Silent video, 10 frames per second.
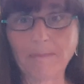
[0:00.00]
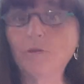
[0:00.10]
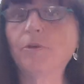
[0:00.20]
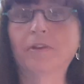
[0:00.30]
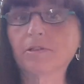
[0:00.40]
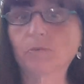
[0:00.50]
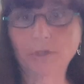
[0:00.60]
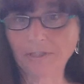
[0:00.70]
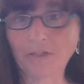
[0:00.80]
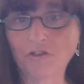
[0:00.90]
doing this
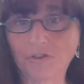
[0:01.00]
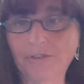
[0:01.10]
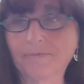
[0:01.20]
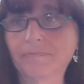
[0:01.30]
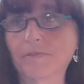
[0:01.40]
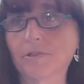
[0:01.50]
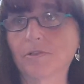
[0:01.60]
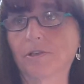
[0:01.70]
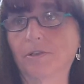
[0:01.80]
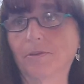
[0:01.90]
with nature.
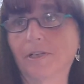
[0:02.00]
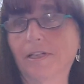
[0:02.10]
So